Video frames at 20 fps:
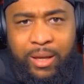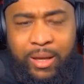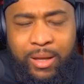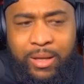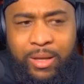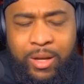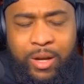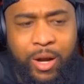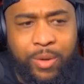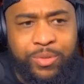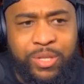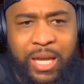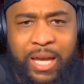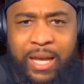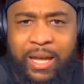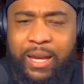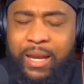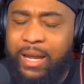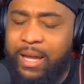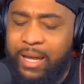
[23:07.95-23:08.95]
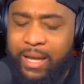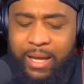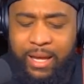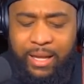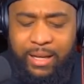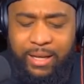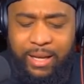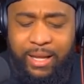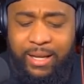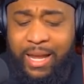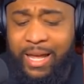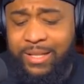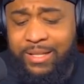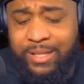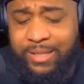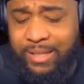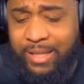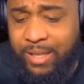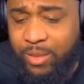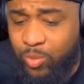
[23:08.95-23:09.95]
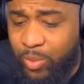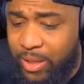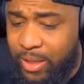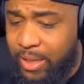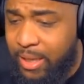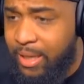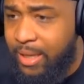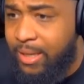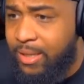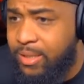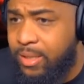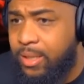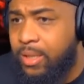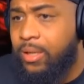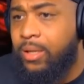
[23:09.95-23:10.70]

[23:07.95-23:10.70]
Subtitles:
You know what I'm saying? And that just is what it is.